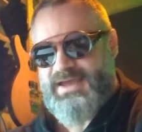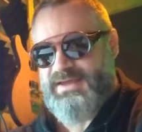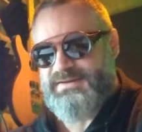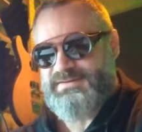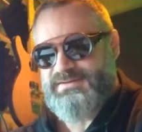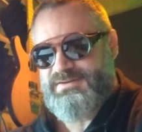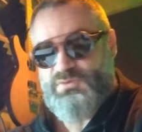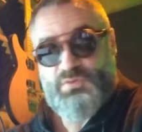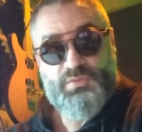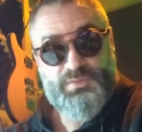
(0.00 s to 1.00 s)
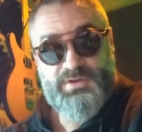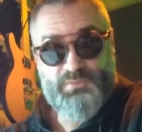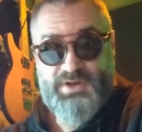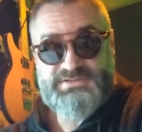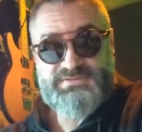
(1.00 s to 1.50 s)
And
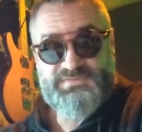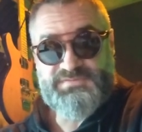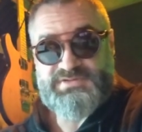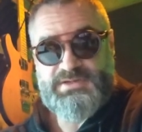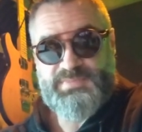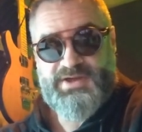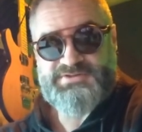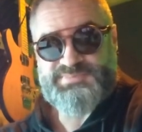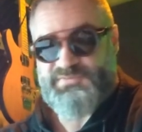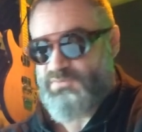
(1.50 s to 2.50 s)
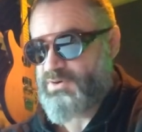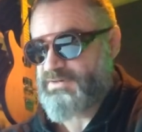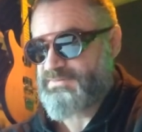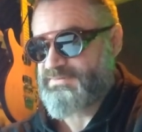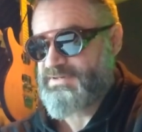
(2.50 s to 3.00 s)
it was 15 pounds
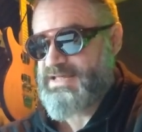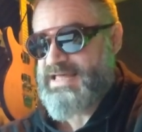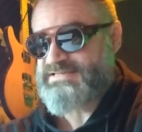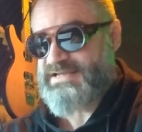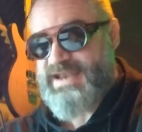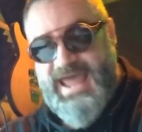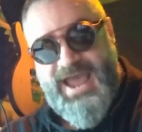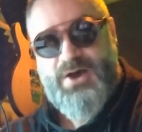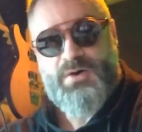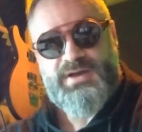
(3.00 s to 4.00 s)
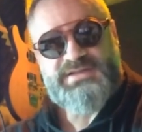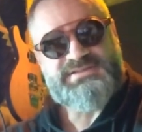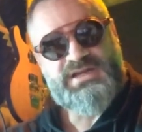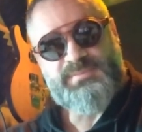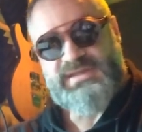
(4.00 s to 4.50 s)
before. So now
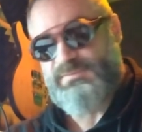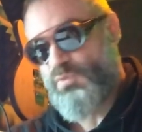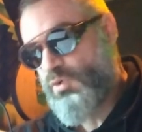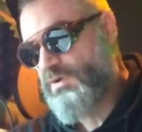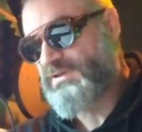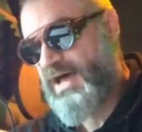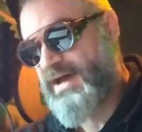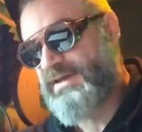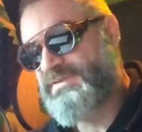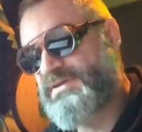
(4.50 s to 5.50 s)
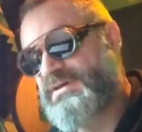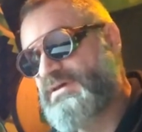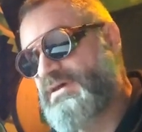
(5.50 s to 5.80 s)
it's going to be more lithe.